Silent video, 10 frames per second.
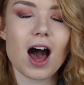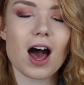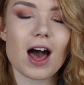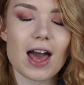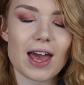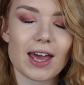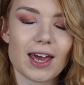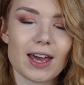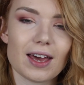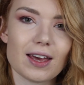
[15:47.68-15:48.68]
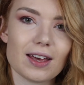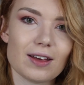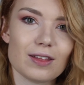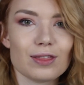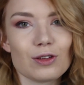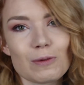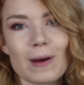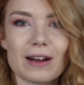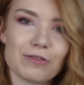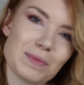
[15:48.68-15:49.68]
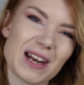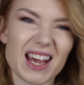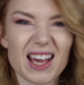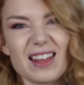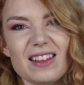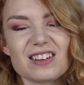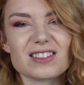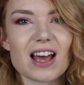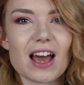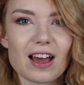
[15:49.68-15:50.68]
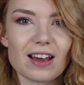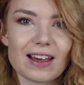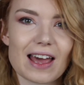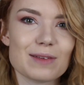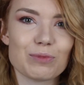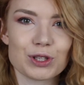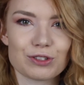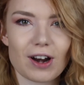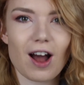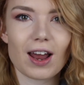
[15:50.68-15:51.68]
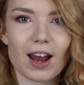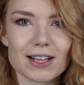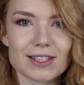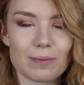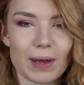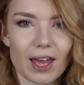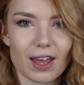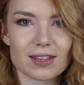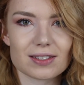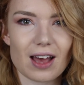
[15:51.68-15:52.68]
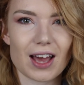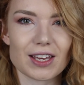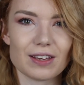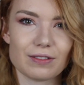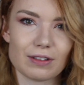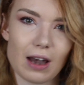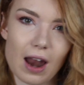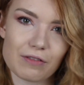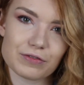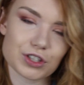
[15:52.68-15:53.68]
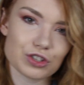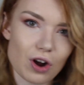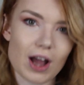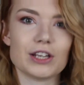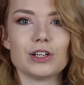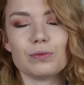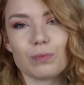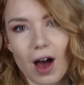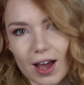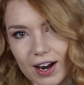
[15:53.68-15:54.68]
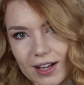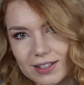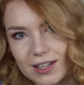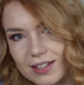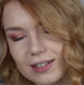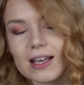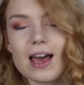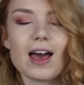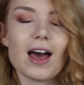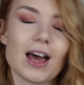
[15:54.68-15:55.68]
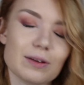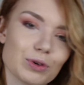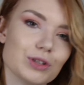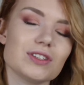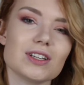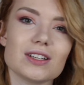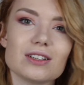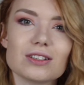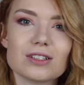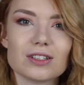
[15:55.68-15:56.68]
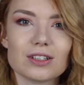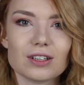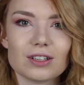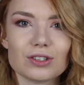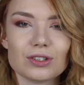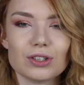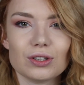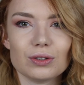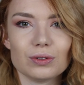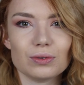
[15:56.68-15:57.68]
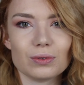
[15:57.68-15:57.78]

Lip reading: I thought about it for a minute and I was like, get the bronzer and highlighter because I love to try new highlighters and bronzers to